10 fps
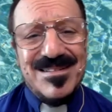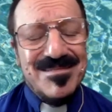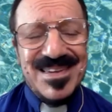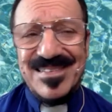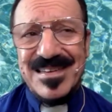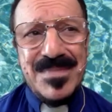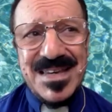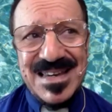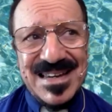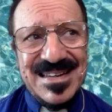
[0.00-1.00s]
does it
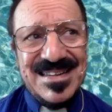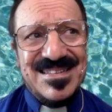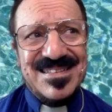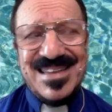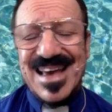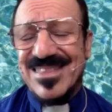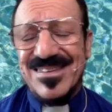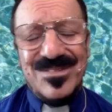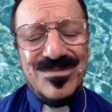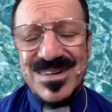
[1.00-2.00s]
mean death
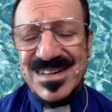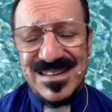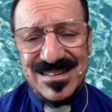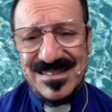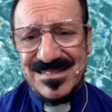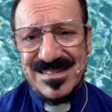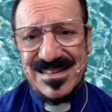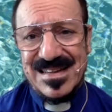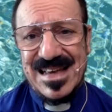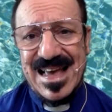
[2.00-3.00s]
is real?
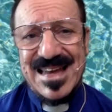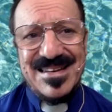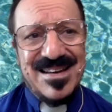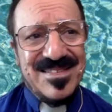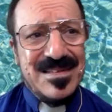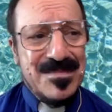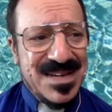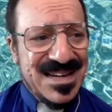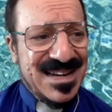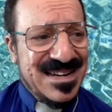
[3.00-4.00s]
And it doesn't
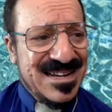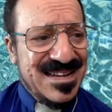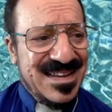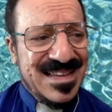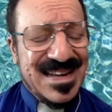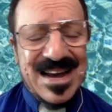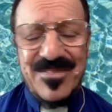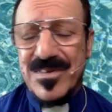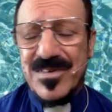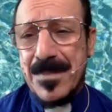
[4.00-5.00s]
mean that
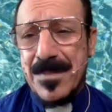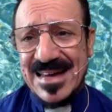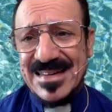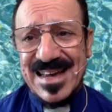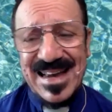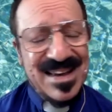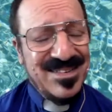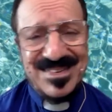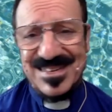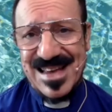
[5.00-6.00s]
everybody
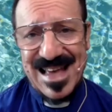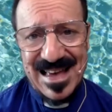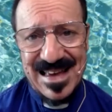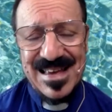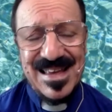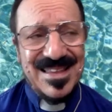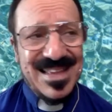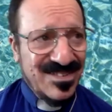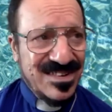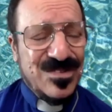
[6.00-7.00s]
has to die.
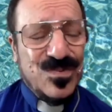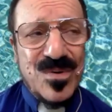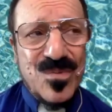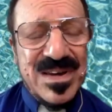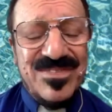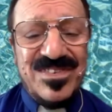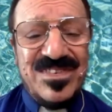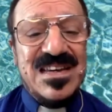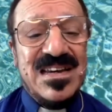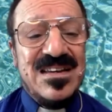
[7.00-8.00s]
That's just what we've
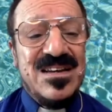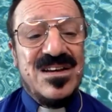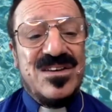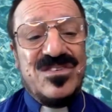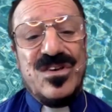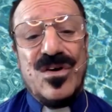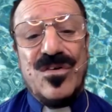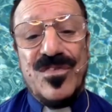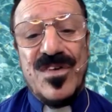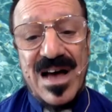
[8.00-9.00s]
seen so
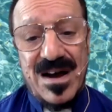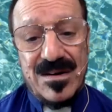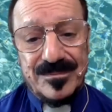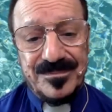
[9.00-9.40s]
far.